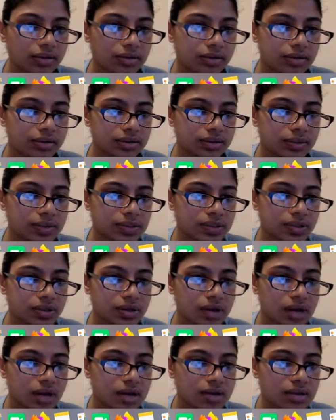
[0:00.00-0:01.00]
that means or
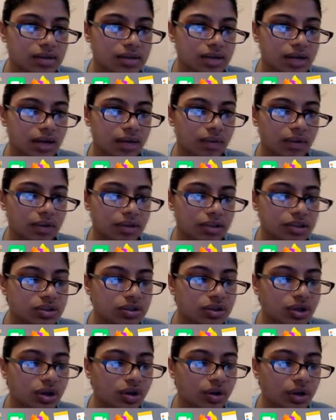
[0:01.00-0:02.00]
else, I want you to
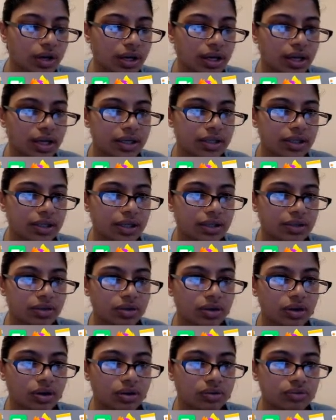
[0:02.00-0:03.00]
go ahead and
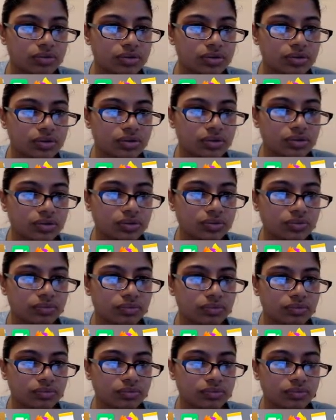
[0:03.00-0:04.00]
go to,
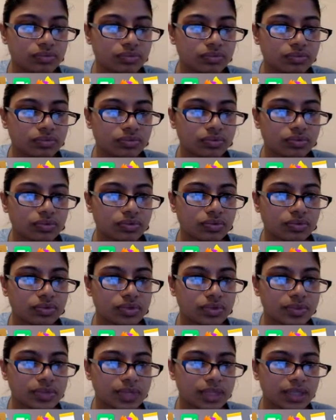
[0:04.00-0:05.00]
so I'm
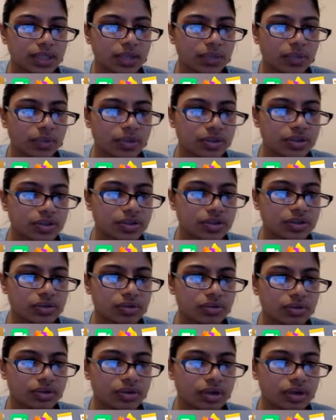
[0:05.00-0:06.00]
telling it what to do.
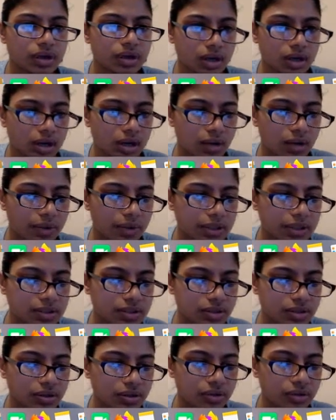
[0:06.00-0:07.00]
I want it to
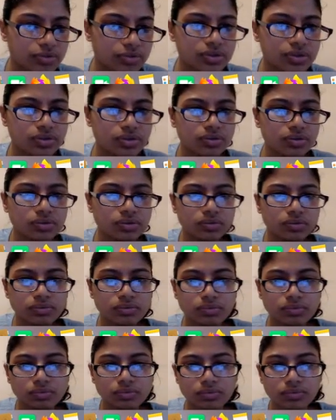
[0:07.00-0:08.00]
go to,
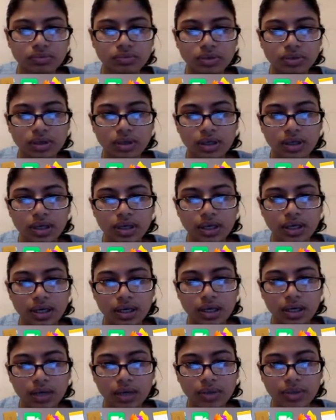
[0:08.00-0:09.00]

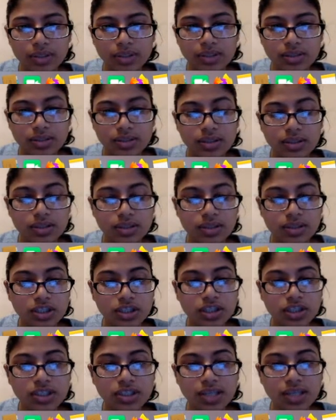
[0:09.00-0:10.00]
I want it to change
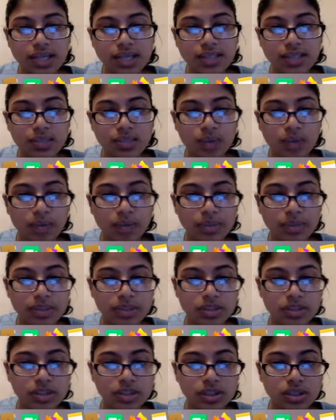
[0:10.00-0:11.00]
its X and Y
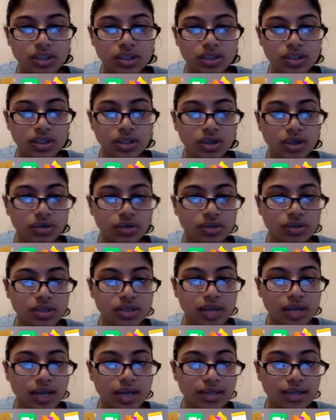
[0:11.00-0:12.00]
position. It's going to go to
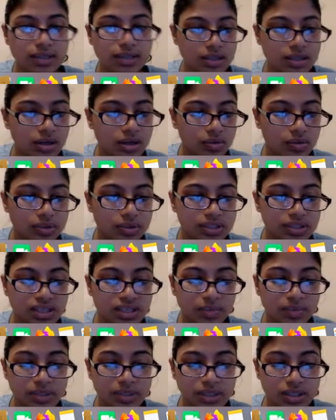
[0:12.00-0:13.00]
X, which is going to
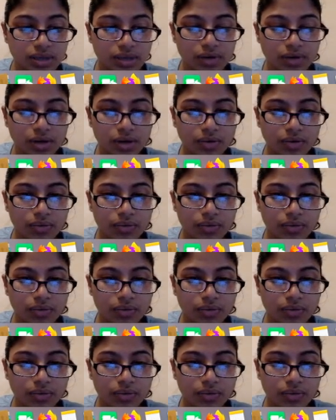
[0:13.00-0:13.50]
be 0,